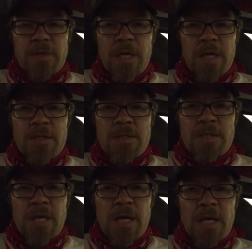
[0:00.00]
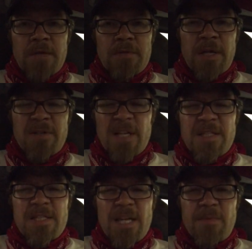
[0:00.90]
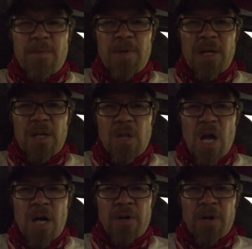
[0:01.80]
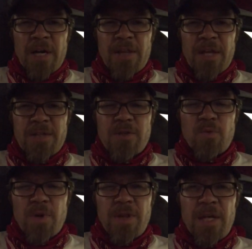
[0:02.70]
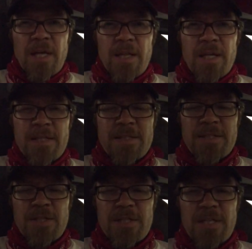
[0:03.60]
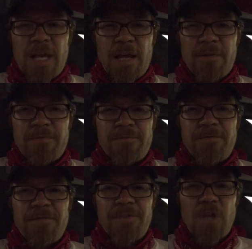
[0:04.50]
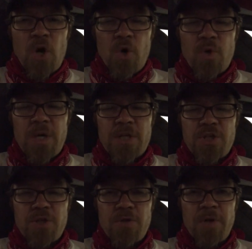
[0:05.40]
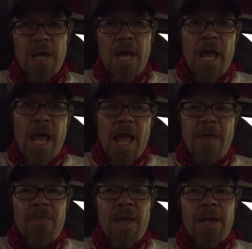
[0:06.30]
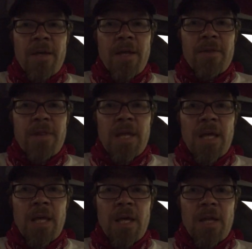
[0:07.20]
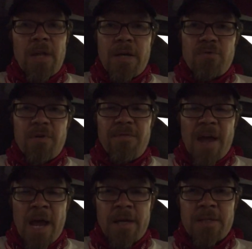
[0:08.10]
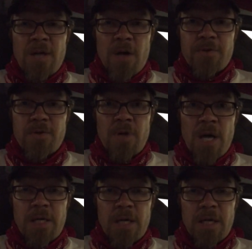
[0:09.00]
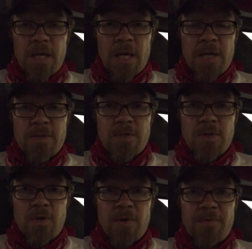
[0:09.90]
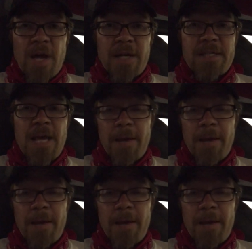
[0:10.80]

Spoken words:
there doesn't seem to be a clog or anything. So we're thinking that it's just a flow issue, and then the electric fan is also not kicking in. So I've got a